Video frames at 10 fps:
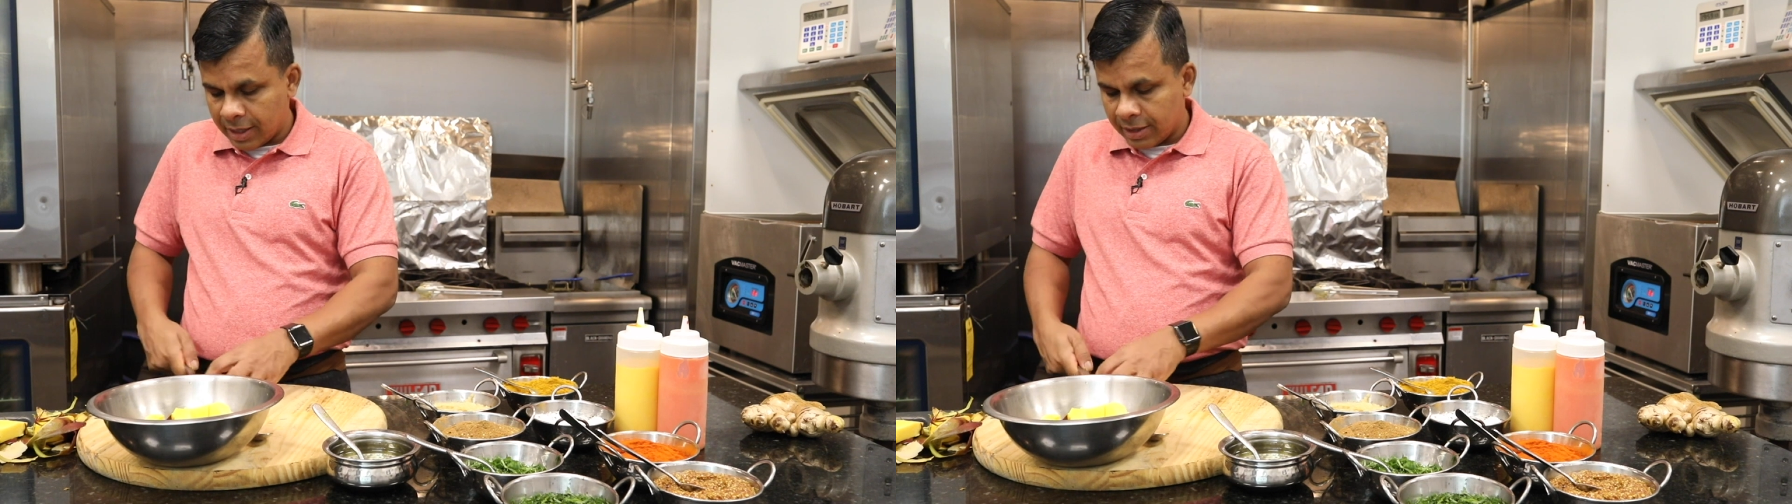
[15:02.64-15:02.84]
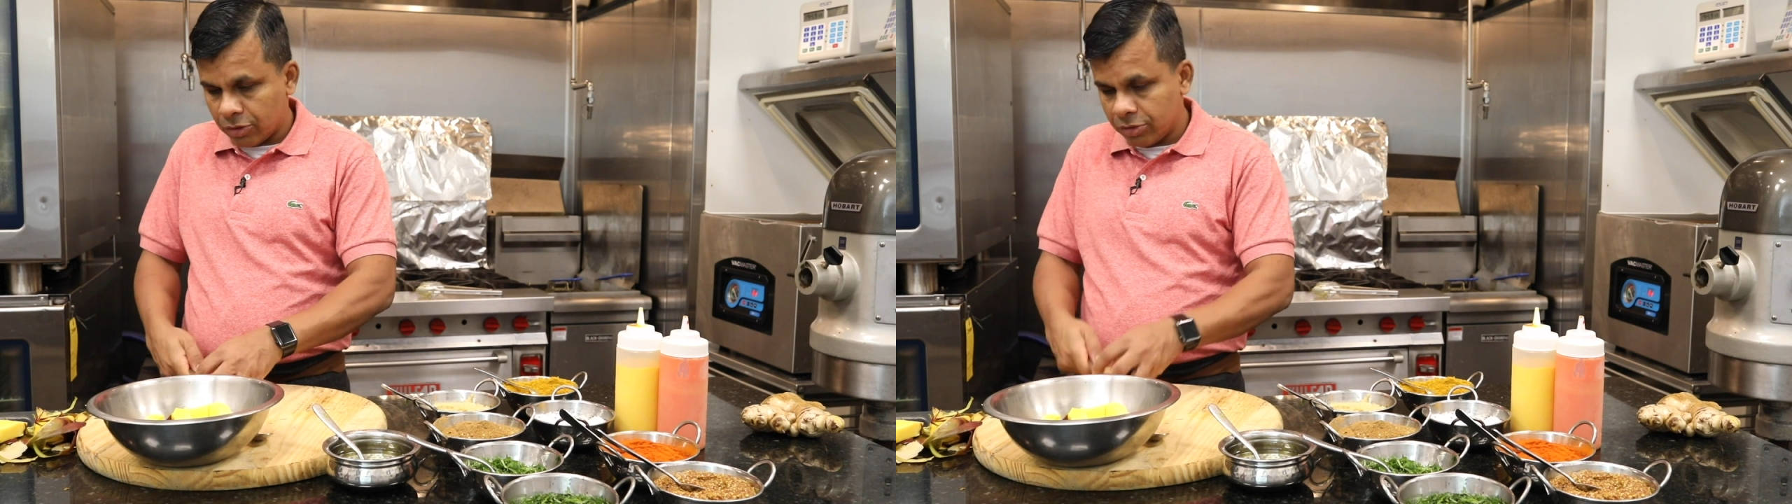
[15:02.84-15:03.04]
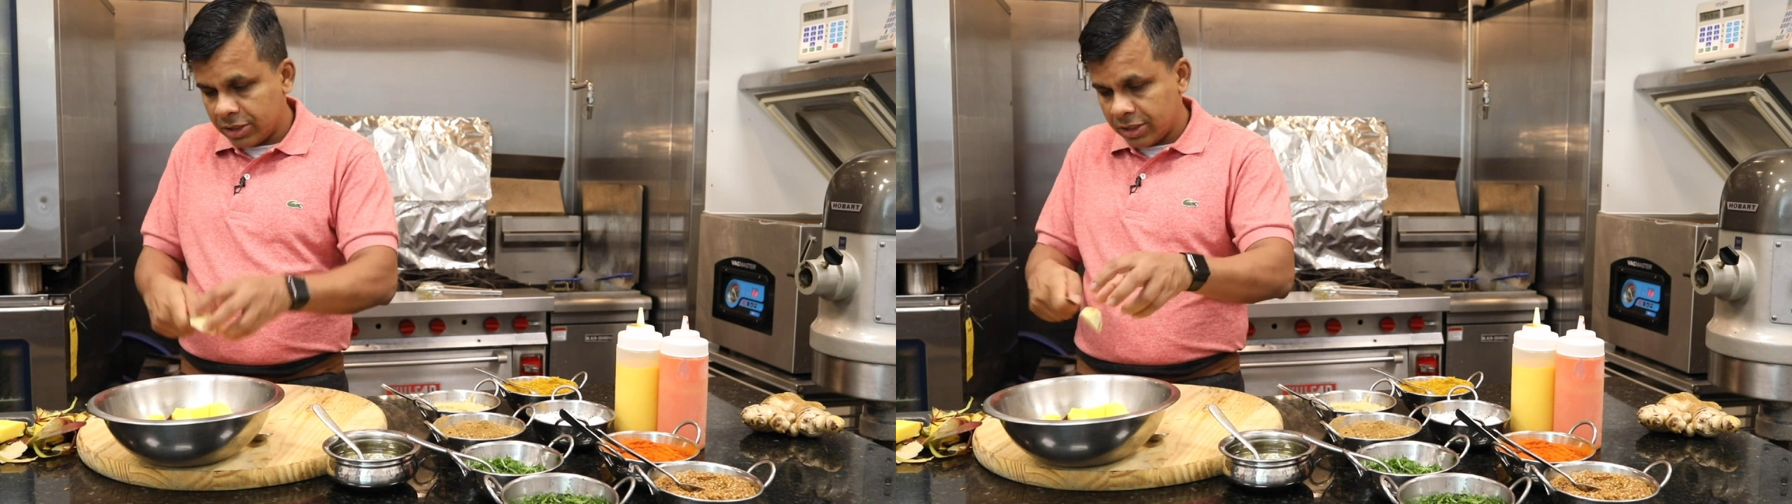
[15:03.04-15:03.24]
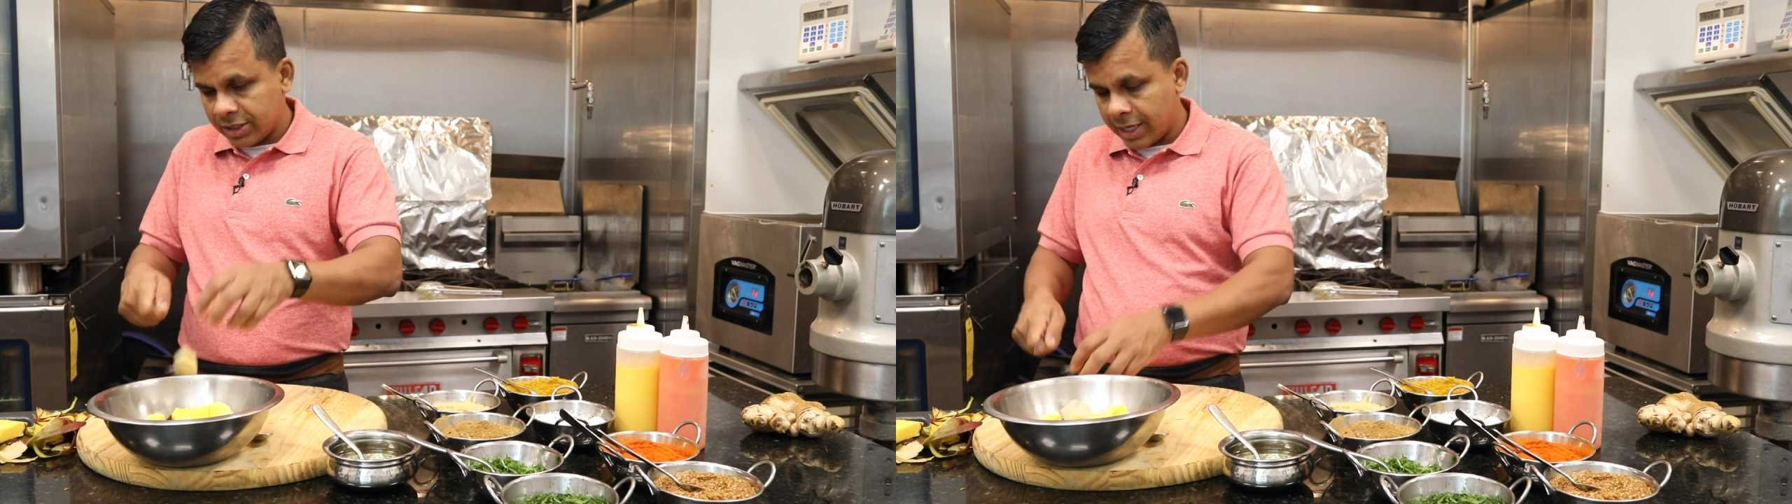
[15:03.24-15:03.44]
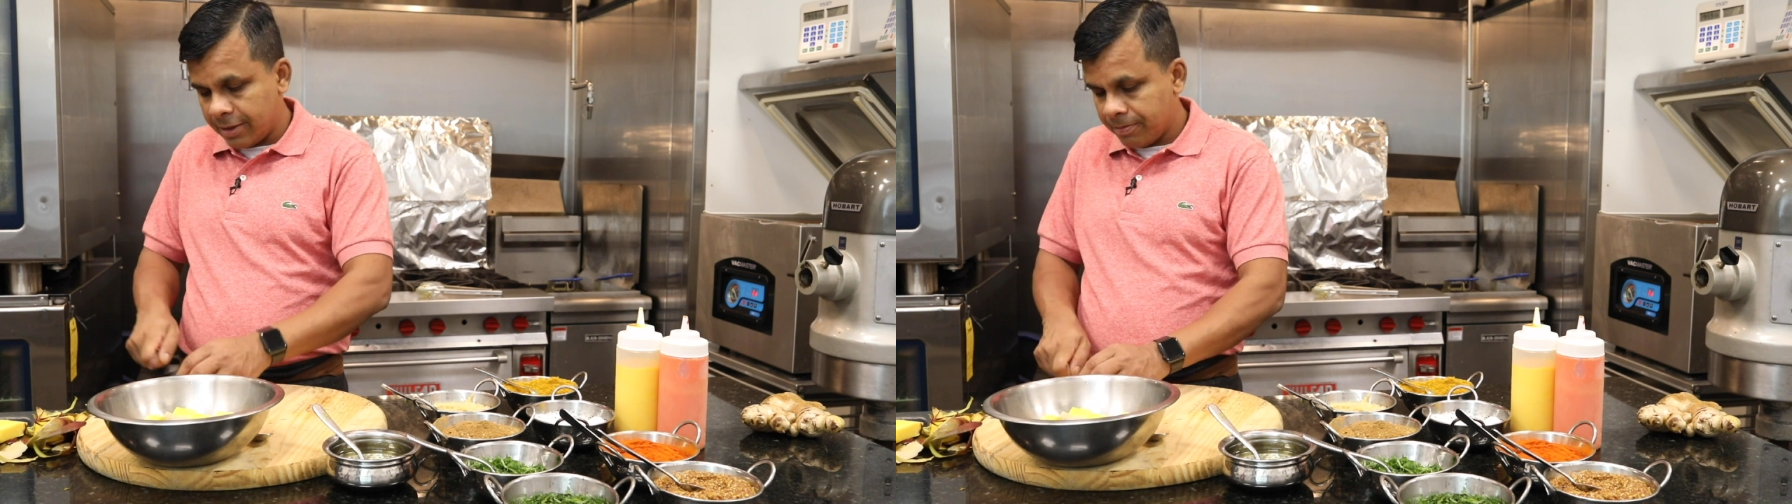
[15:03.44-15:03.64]
I'll throw this
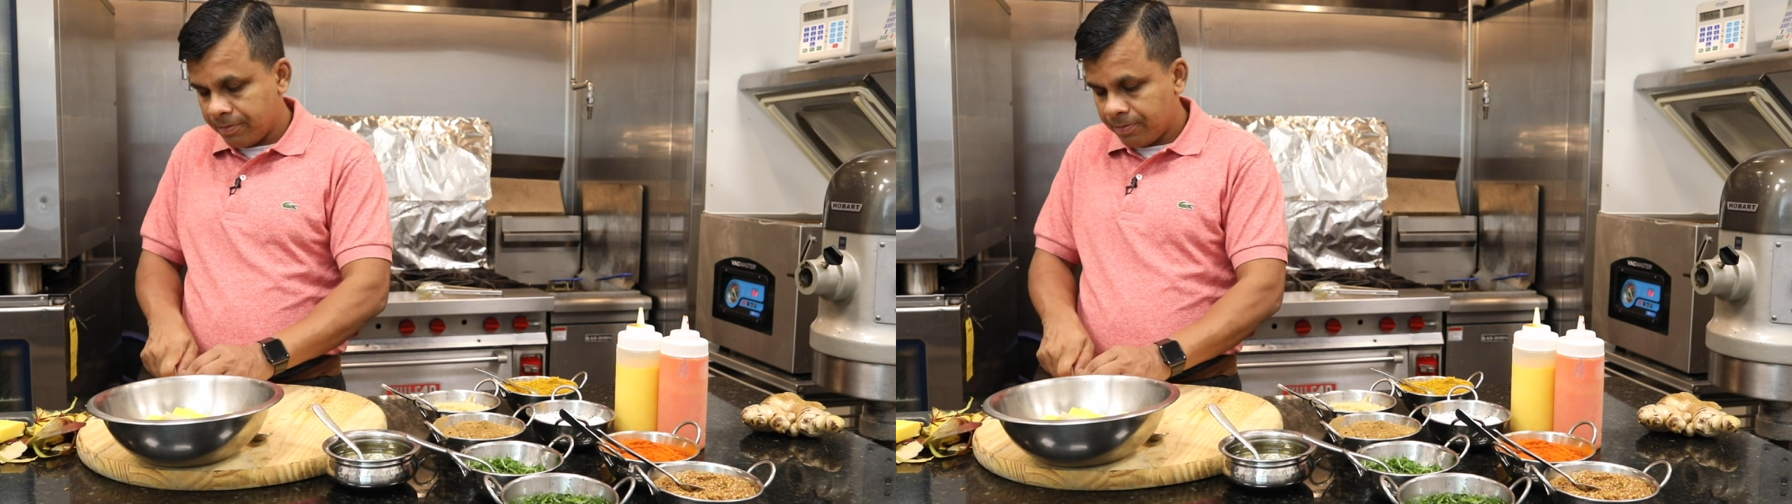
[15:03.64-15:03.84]
inside.